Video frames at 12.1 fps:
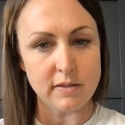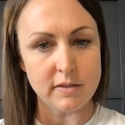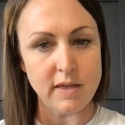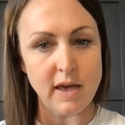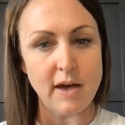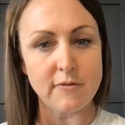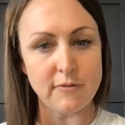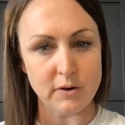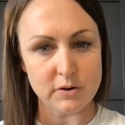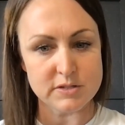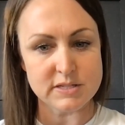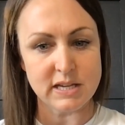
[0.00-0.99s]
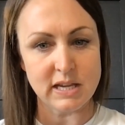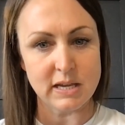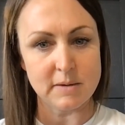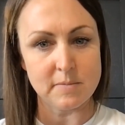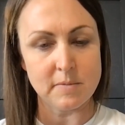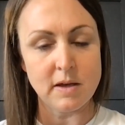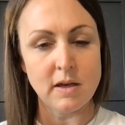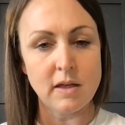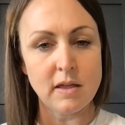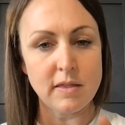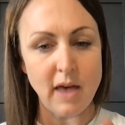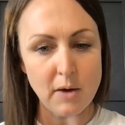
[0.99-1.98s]
that first team,
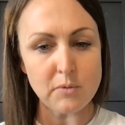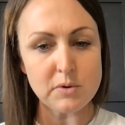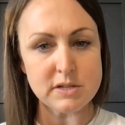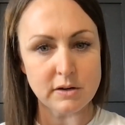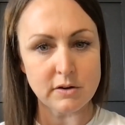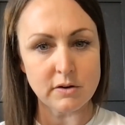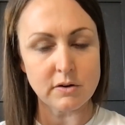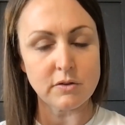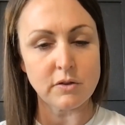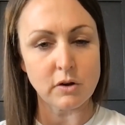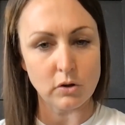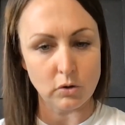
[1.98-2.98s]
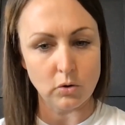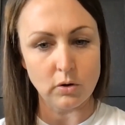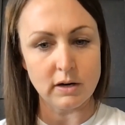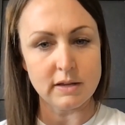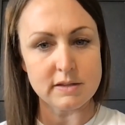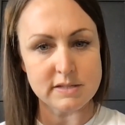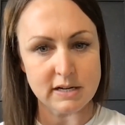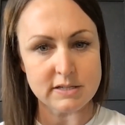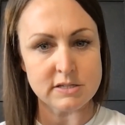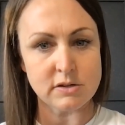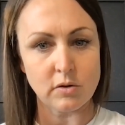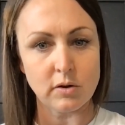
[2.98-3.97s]
that was under the
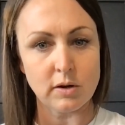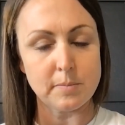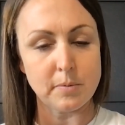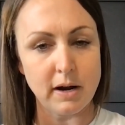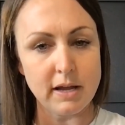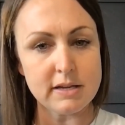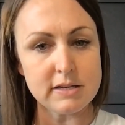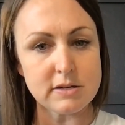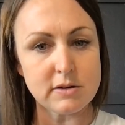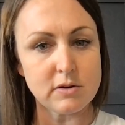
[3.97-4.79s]
Texas Glory brand,